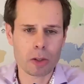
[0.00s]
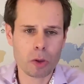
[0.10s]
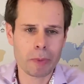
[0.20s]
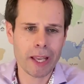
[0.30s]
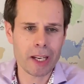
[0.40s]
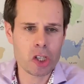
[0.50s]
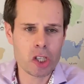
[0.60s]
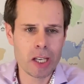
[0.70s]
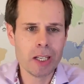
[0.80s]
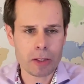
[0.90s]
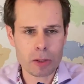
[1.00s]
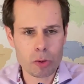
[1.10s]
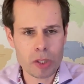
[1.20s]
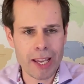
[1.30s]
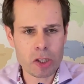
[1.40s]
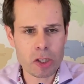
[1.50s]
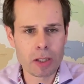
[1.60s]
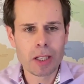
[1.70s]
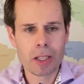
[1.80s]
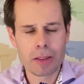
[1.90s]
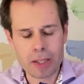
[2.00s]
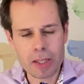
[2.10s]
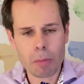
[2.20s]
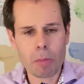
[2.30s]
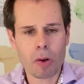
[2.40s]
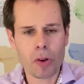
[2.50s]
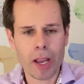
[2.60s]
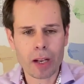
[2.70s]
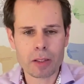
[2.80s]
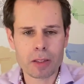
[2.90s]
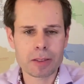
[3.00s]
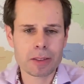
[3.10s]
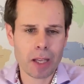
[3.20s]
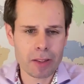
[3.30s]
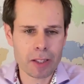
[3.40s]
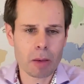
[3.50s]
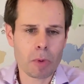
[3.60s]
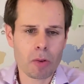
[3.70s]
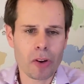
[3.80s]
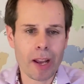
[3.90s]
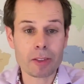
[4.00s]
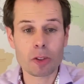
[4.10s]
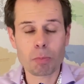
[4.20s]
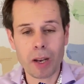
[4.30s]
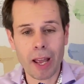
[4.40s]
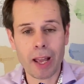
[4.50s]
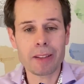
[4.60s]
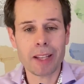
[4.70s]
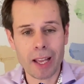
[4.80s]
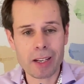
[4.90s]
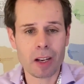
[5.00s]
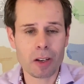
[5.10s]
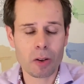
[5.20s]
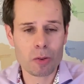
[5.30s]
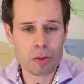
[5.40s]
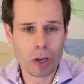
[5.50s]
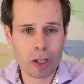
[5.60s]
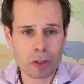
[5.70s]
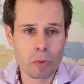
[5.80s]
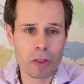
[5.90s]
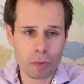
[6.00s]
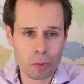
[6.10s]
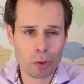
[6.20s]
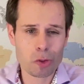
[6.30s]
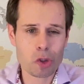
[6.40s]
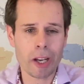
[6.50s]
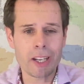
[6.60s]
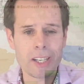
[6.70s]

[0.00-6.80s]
Atomic Energy Association, the number of reactors and the number of reactors planned and under construction, with of course China